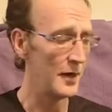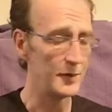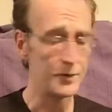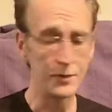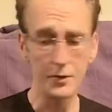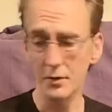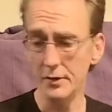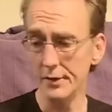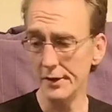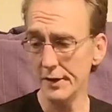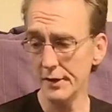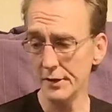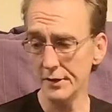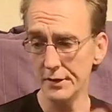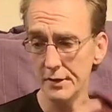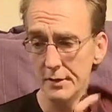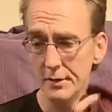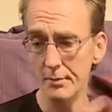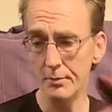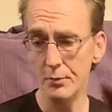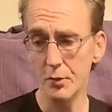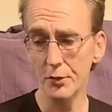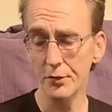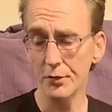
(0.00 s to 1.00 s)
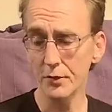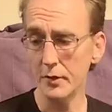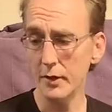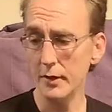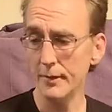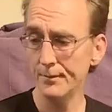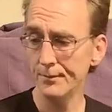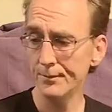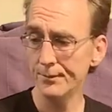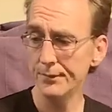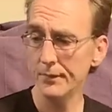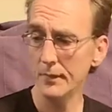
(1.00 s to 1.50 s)
I had 2 of these, both
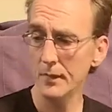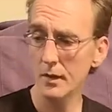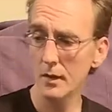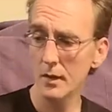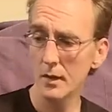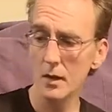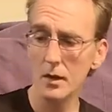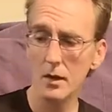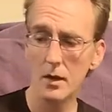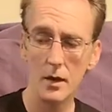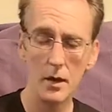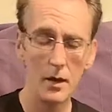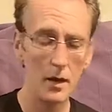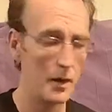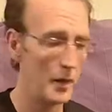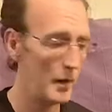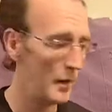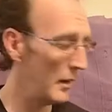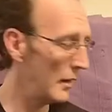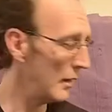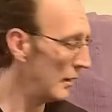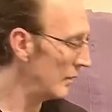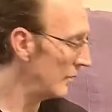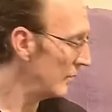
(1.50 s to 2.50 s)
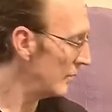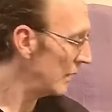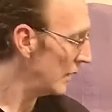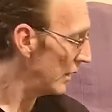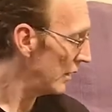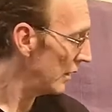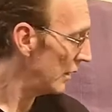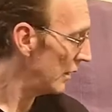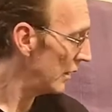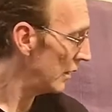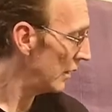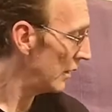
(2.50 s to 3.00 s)
great.
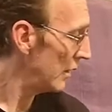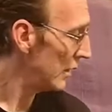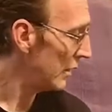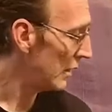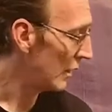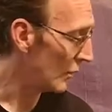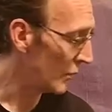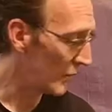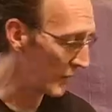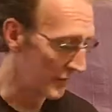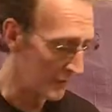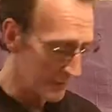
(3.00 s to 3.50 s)
I'll